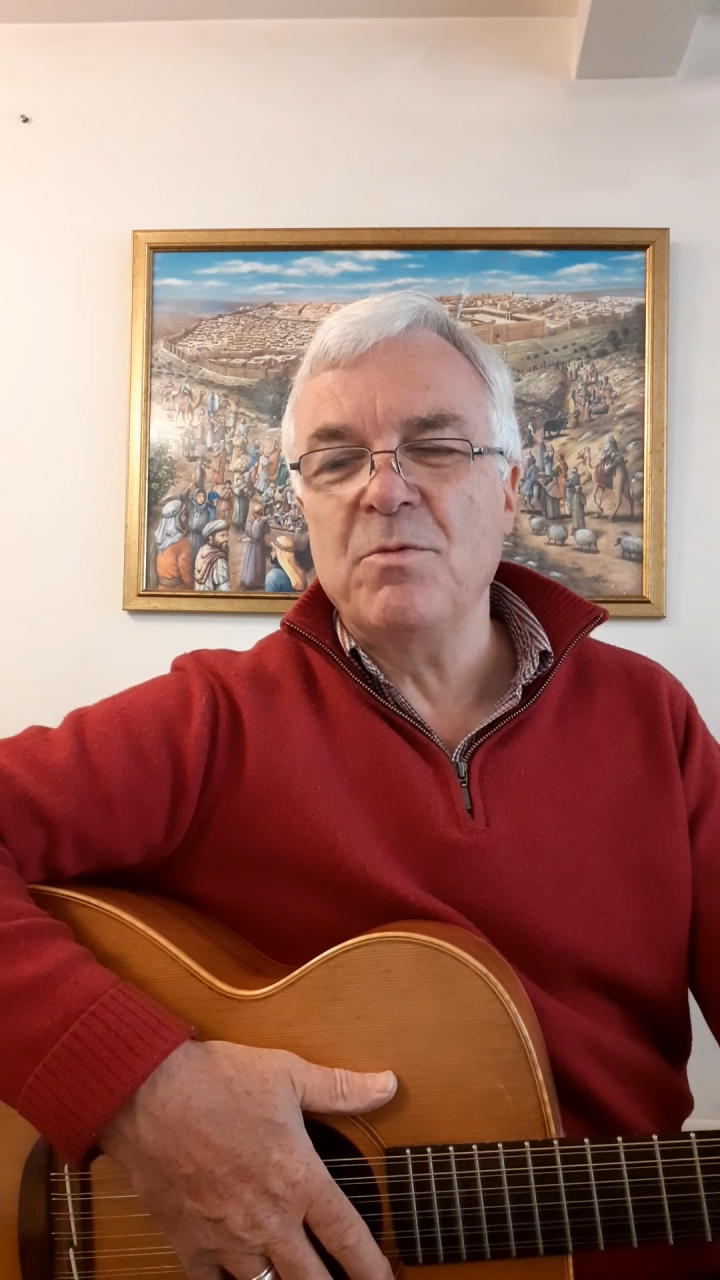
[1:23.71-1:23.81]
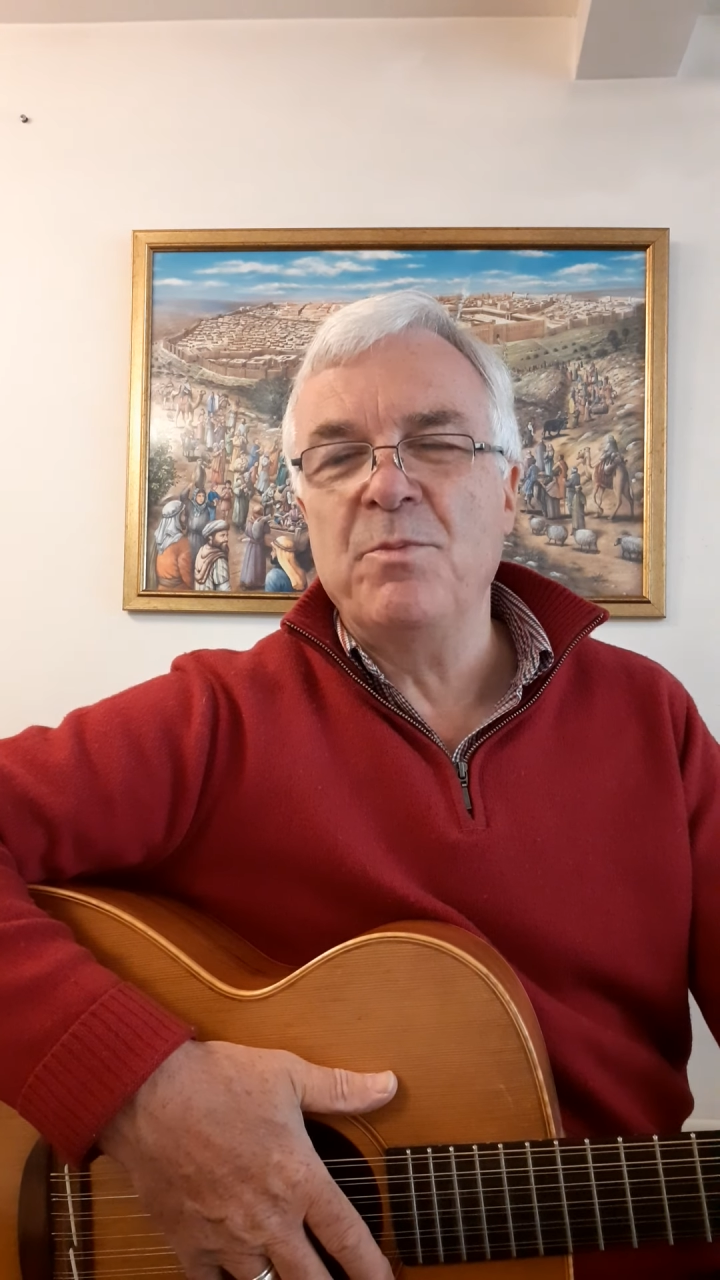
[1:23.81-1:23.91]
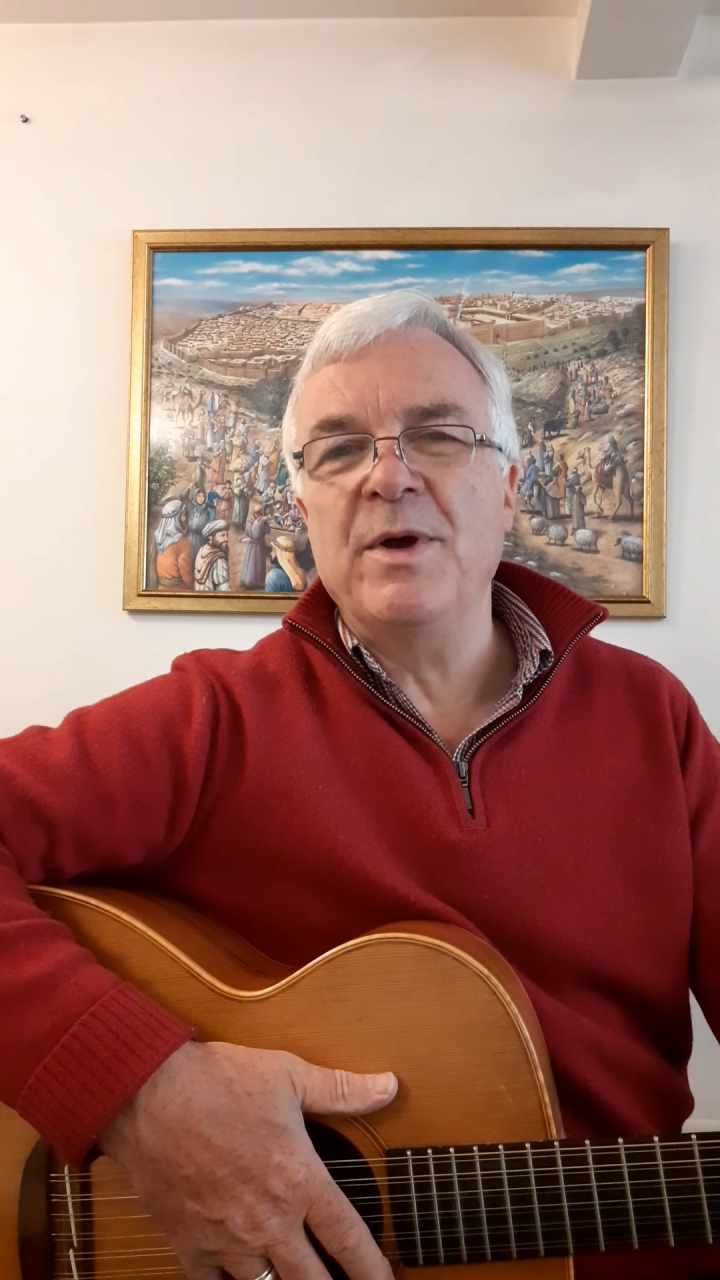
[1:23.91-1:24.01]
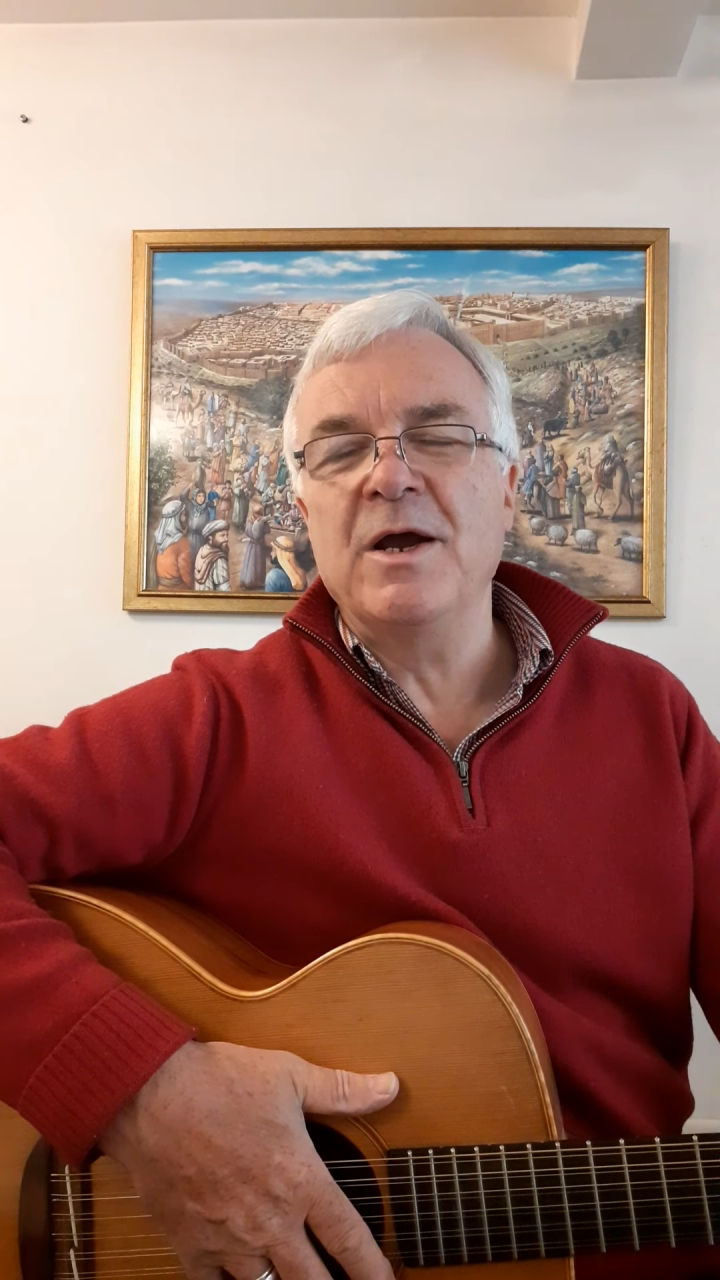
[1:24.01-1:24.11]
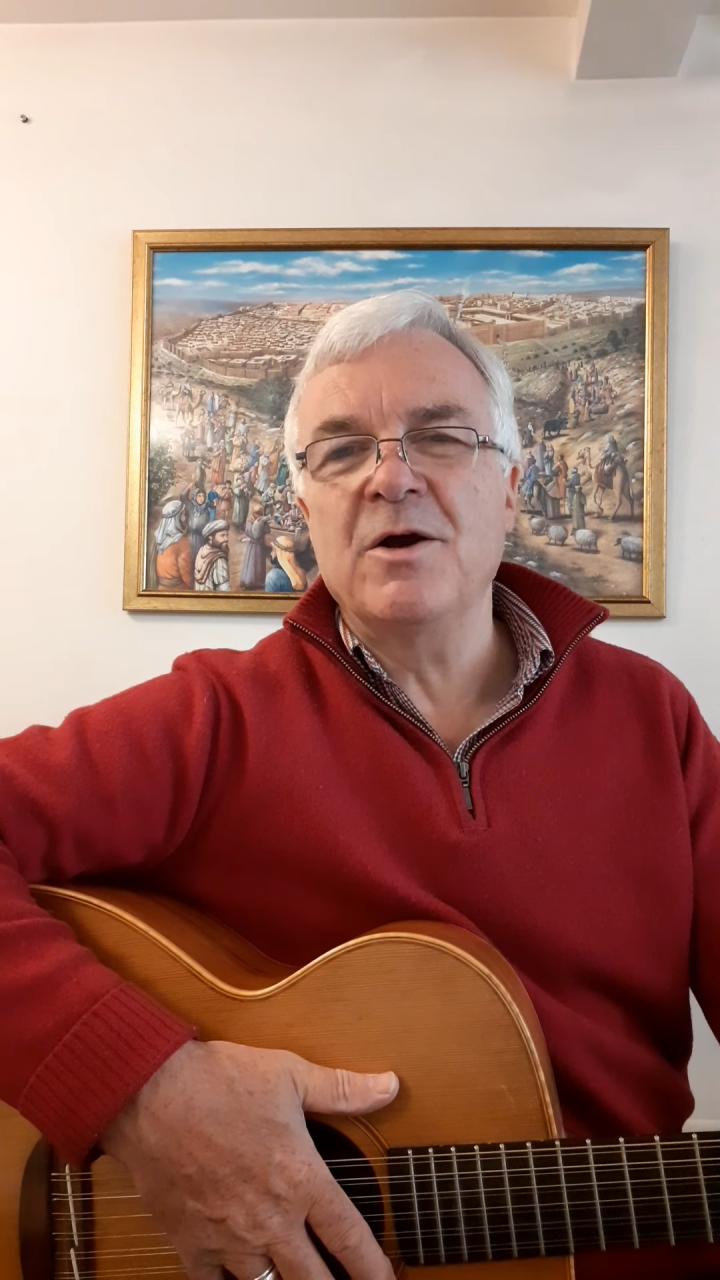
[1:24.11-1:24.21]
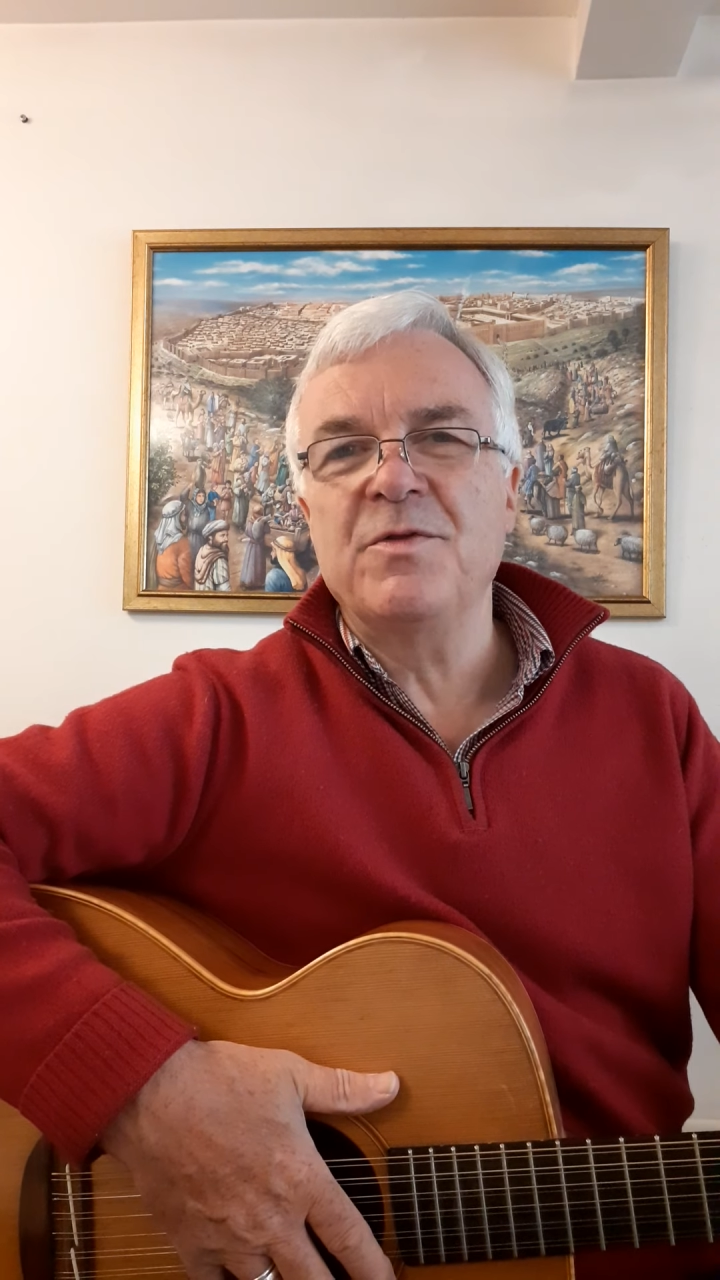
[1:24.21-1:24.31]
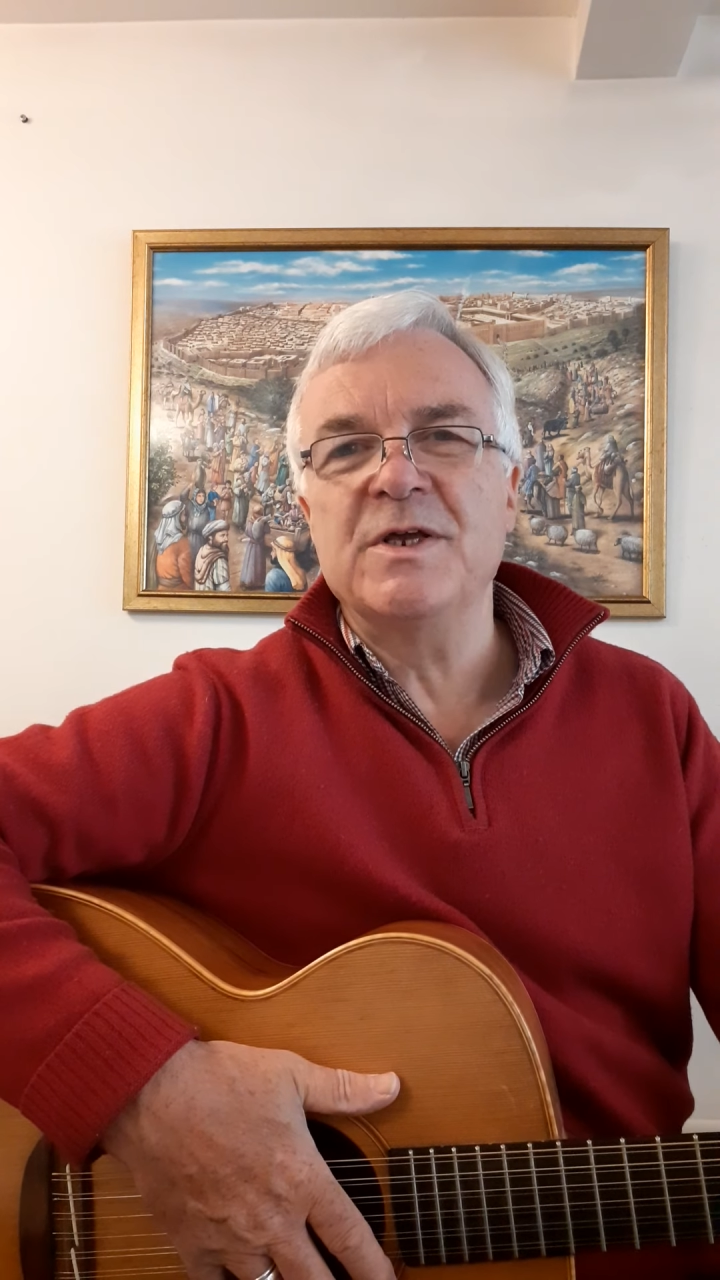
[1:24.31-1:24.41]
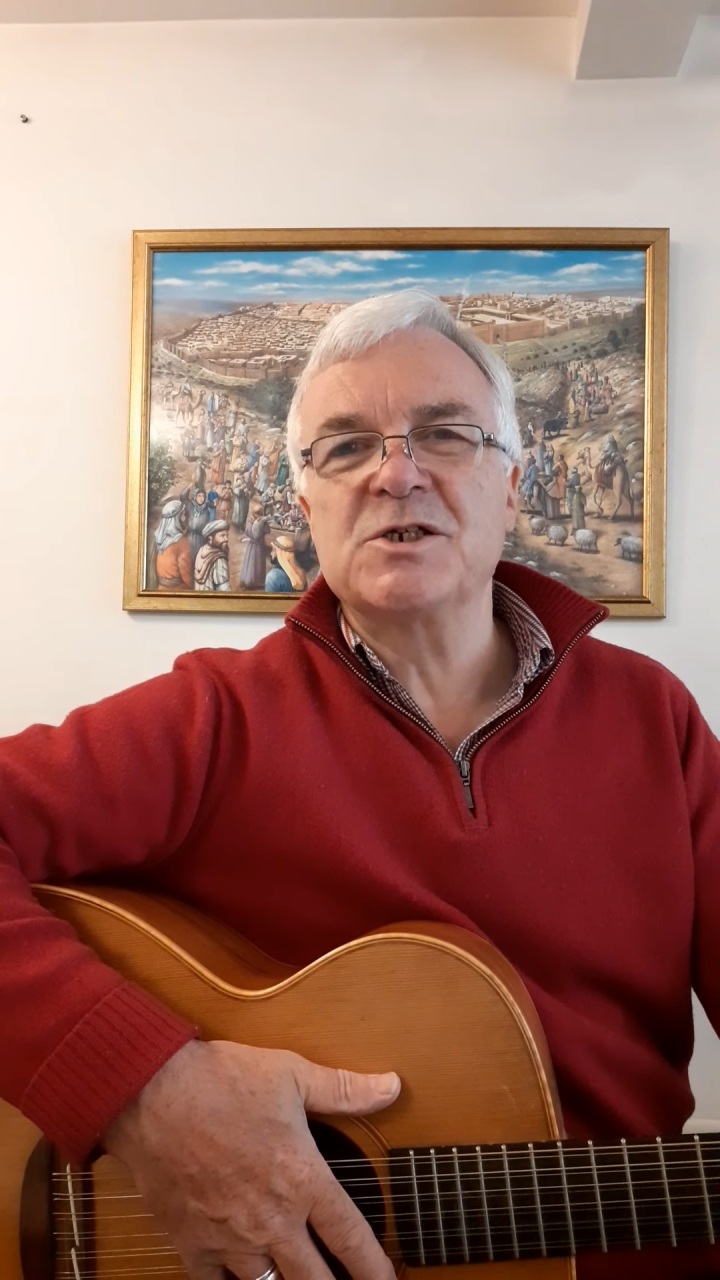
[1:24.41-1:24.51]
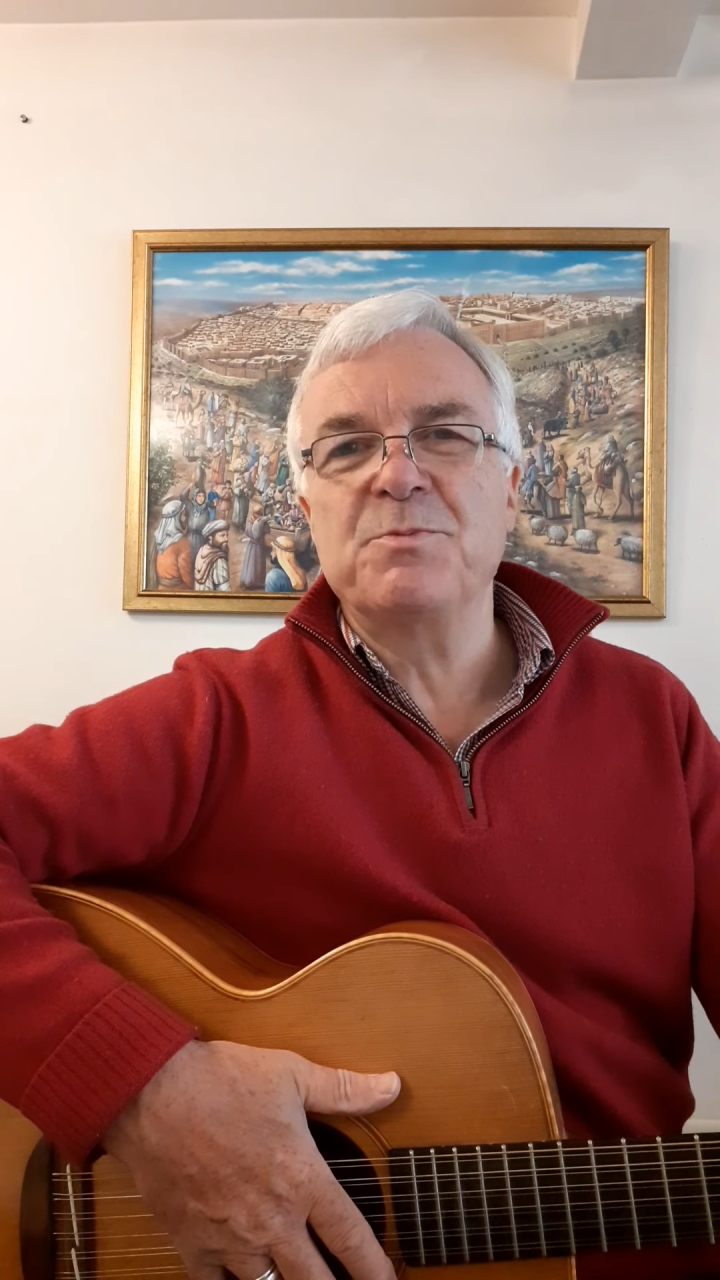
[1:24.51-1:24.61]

bear this